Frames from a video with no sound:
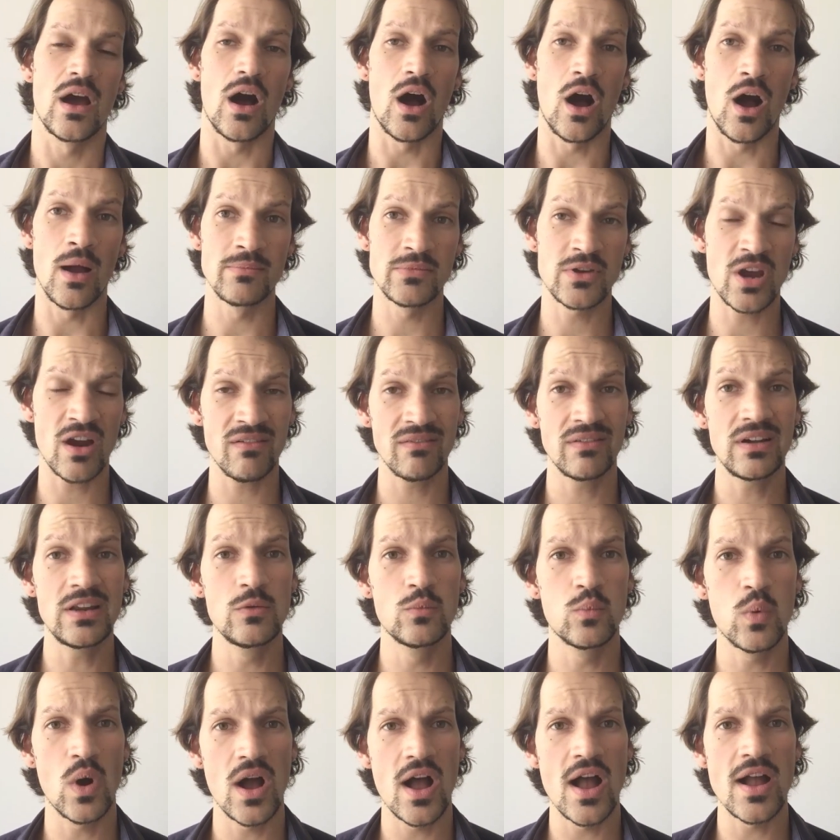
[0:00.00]
I'm currently
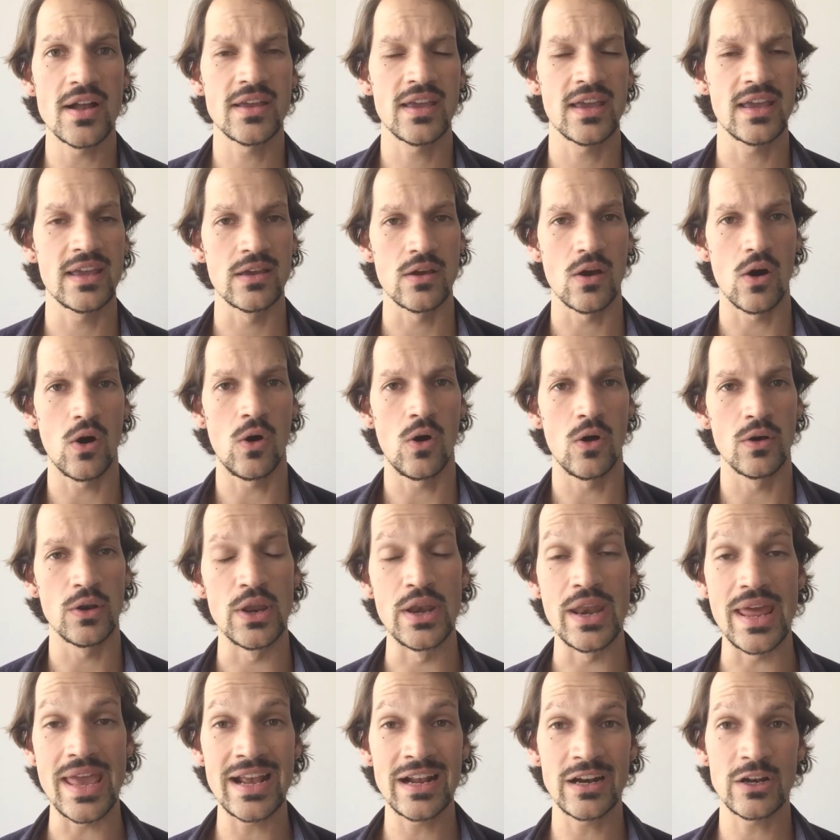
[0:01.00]
working on
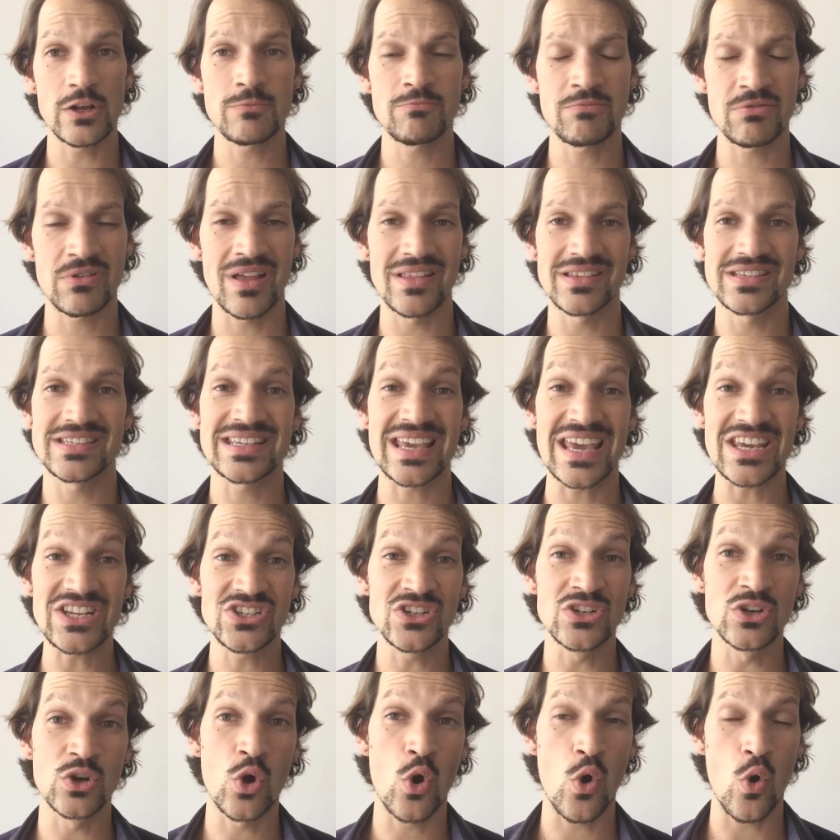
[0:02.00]
an English
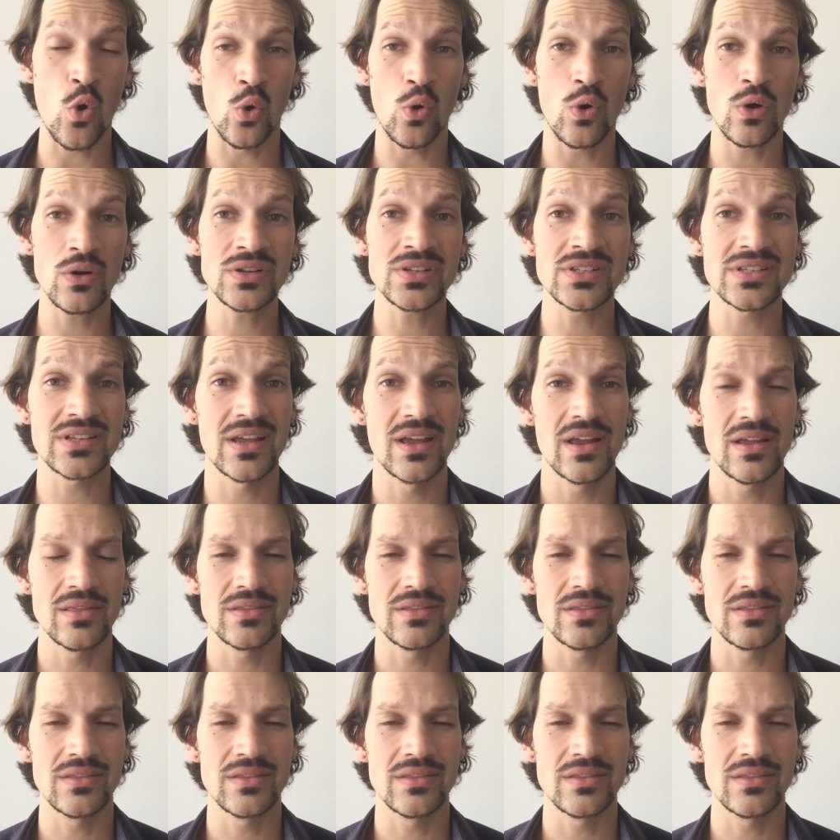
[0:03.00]
pronunciation course